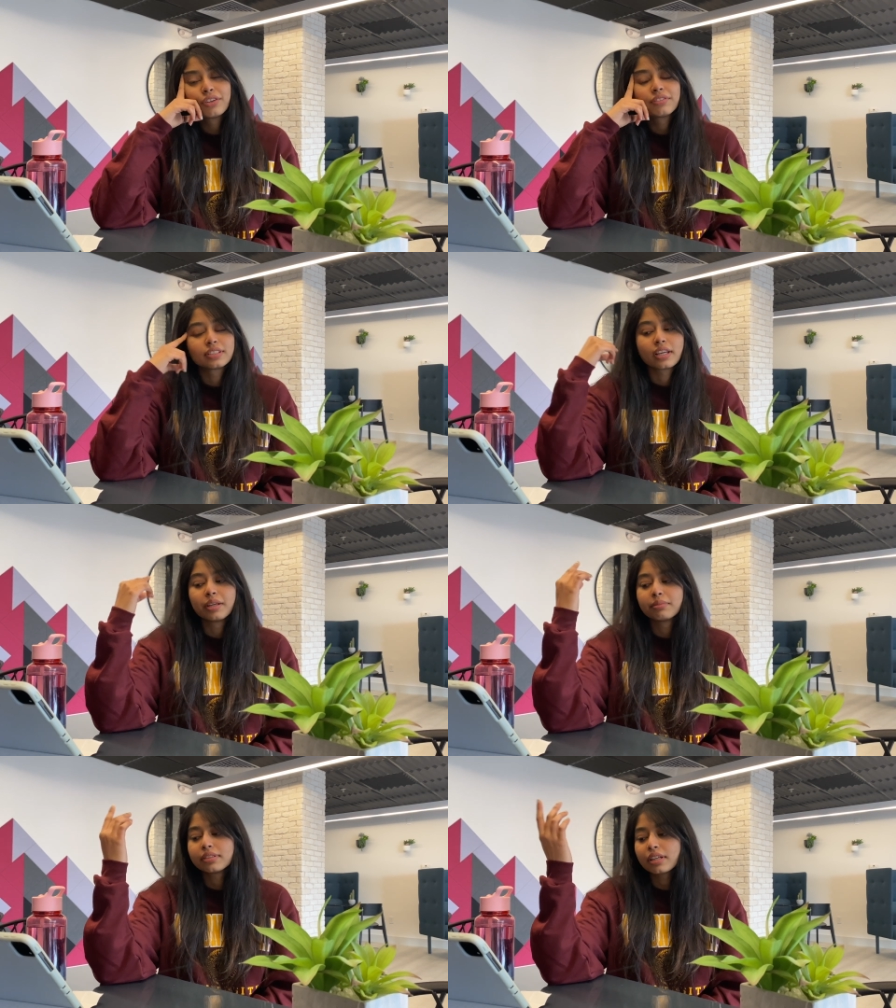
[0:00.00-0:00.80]
of
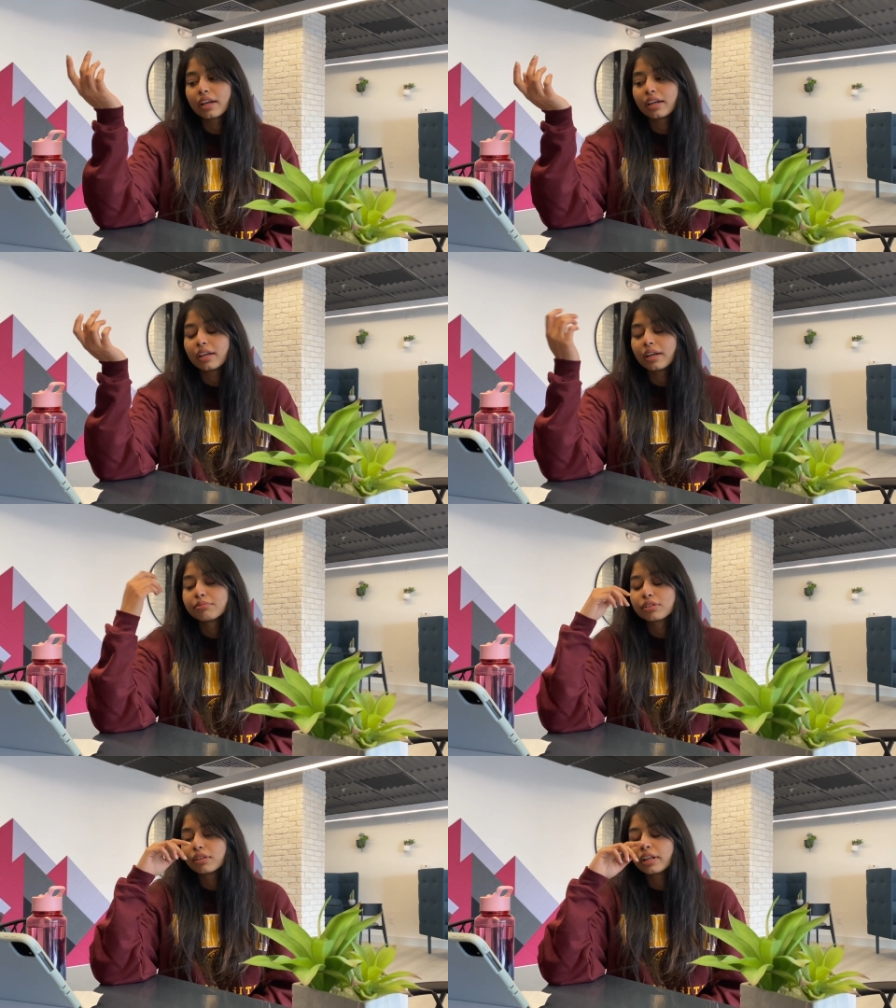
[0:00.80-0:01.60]
assignments. I
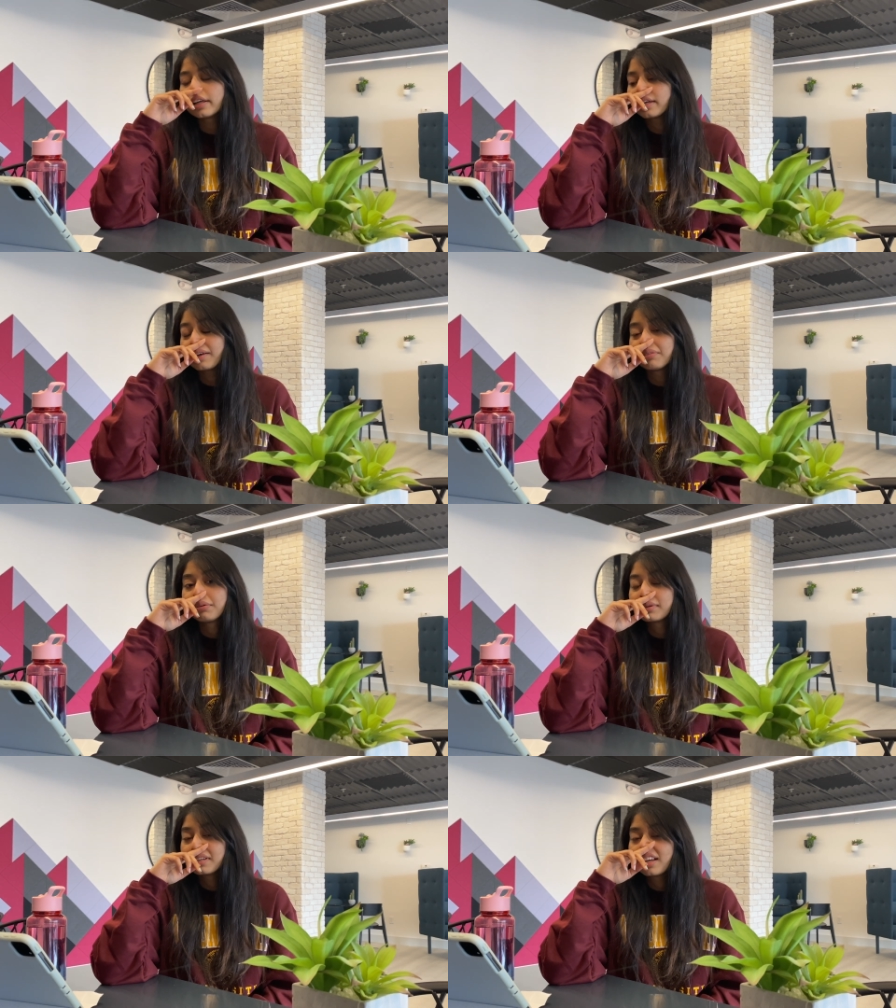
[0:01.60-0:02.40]
am sure like
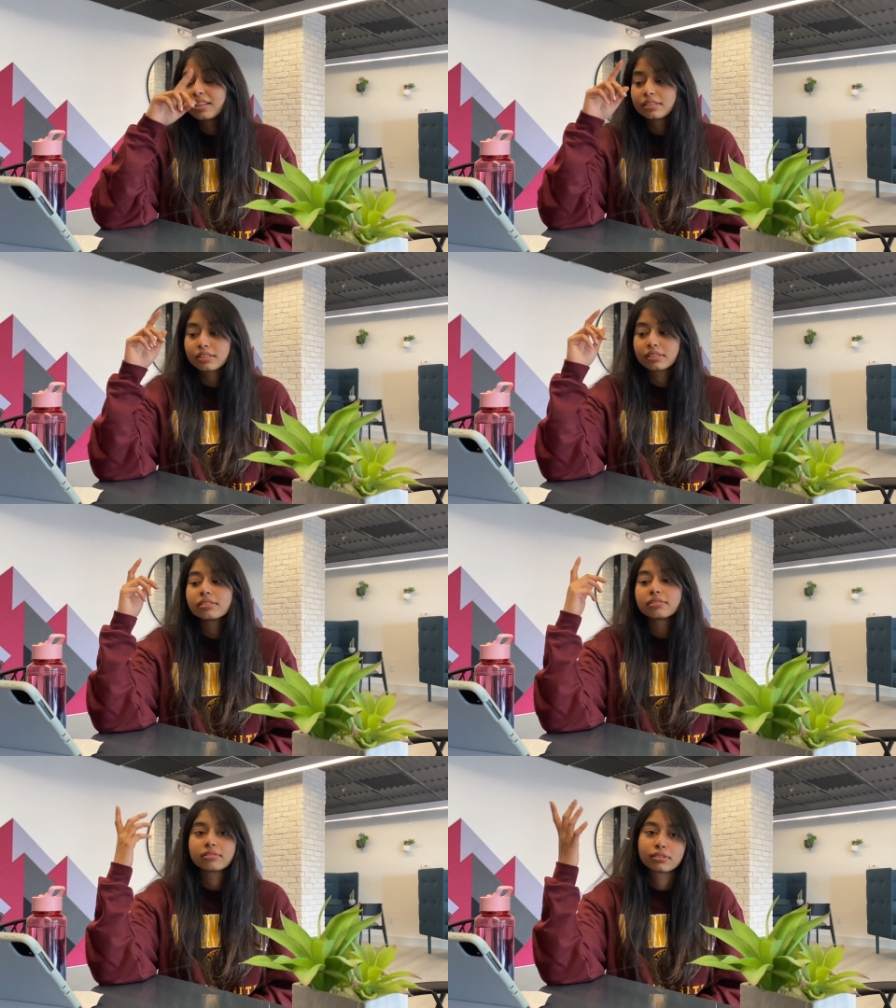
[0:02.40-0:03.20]
everyone has
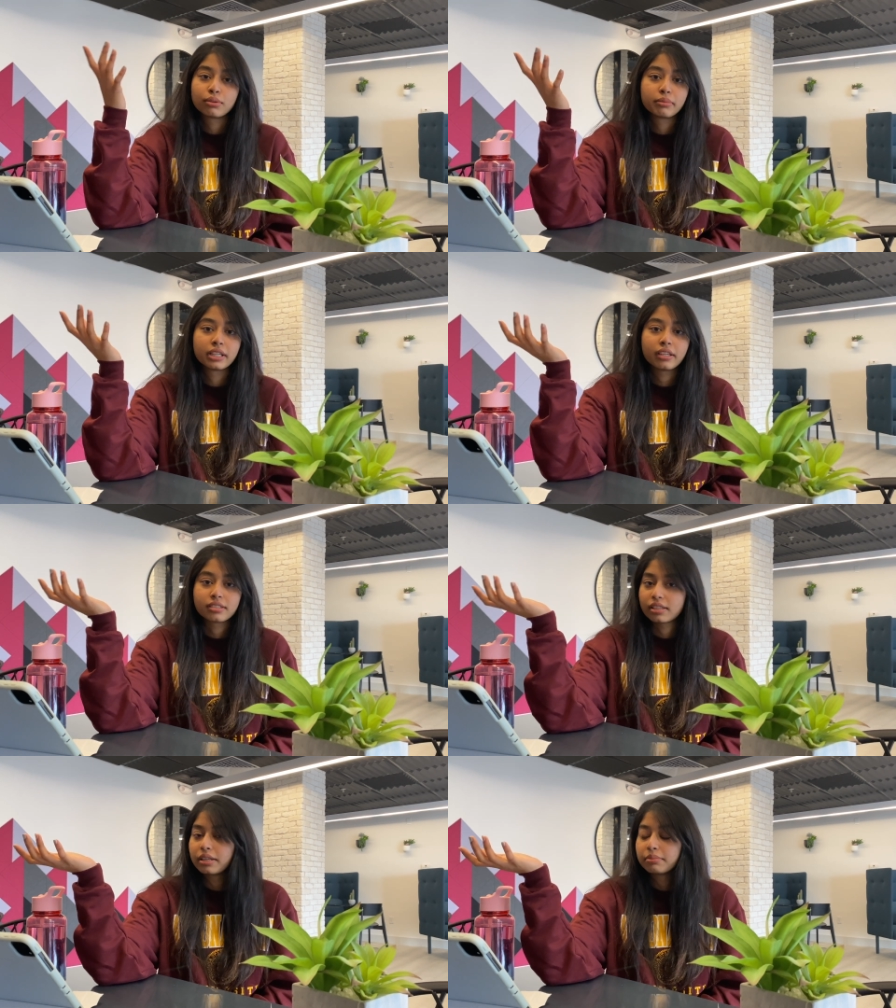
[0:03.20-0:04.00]
so many
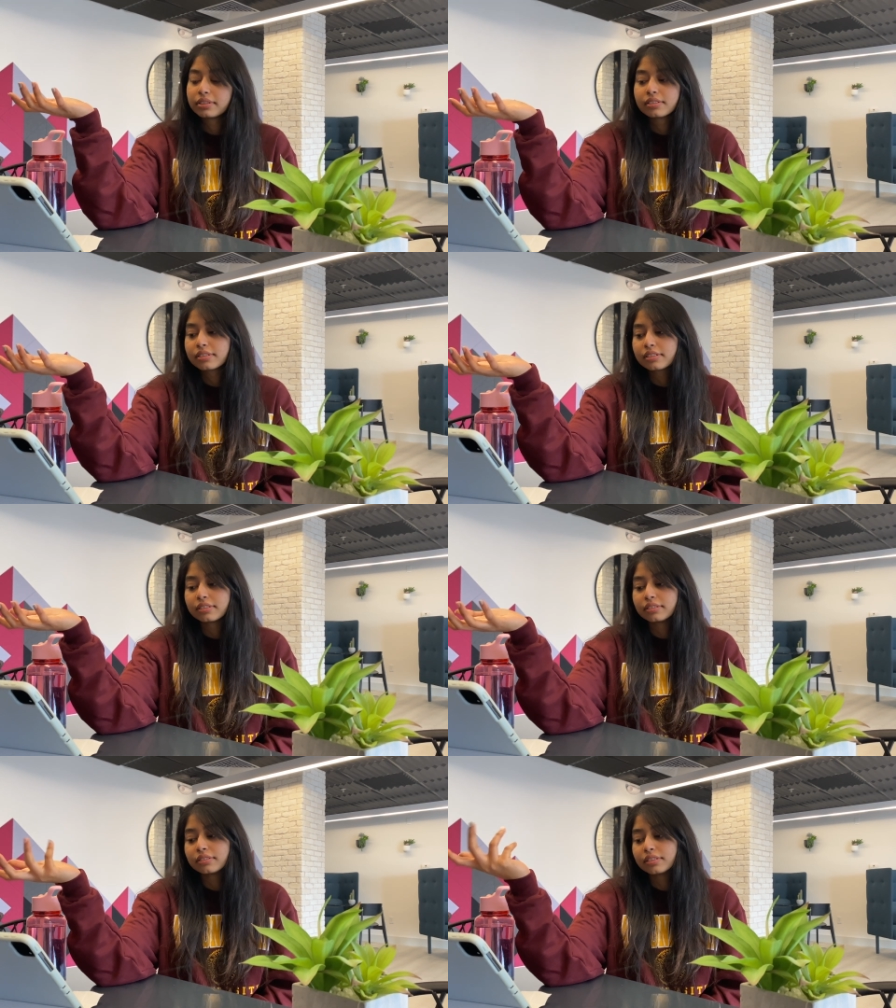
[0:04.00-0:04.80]
assignments,
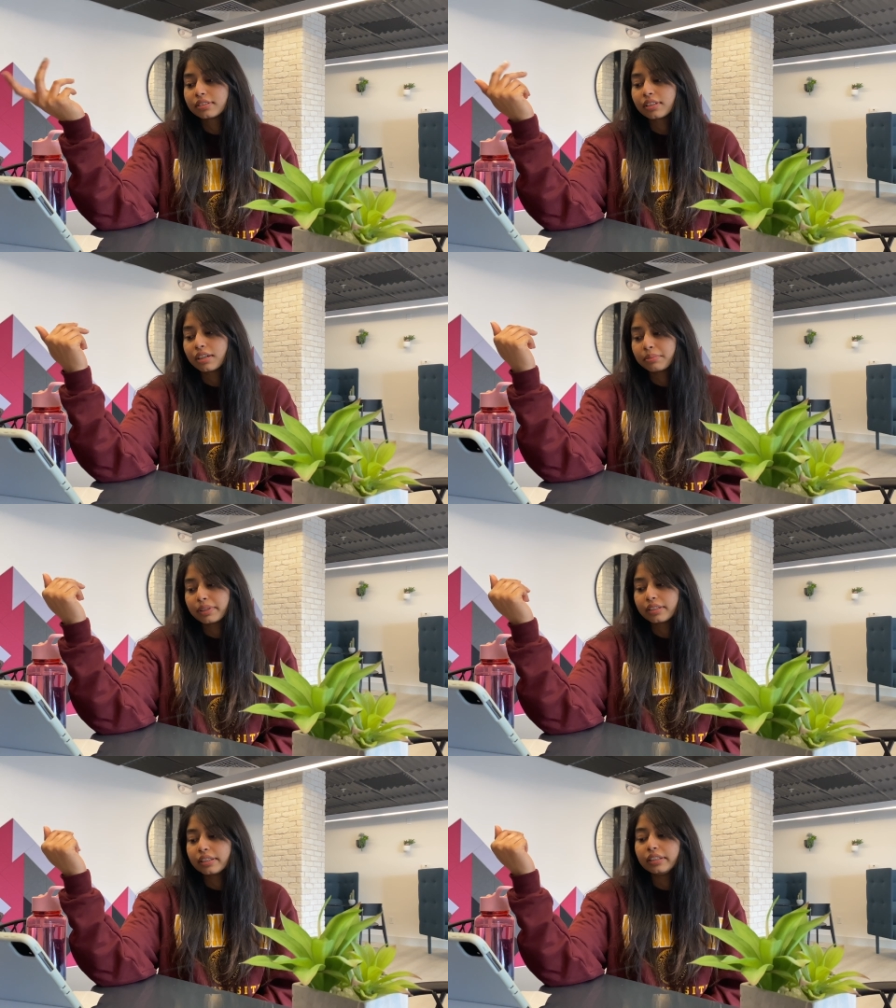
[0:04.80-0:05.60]
so it's not a
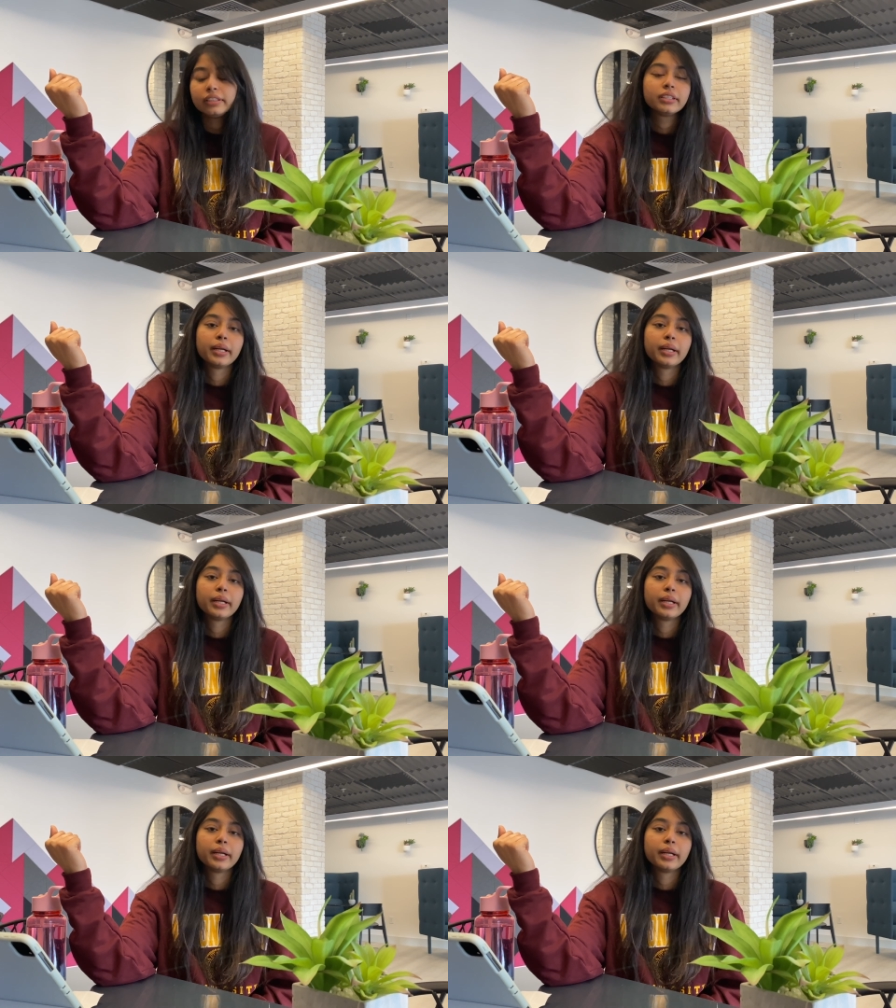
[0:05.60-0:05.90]
big thing.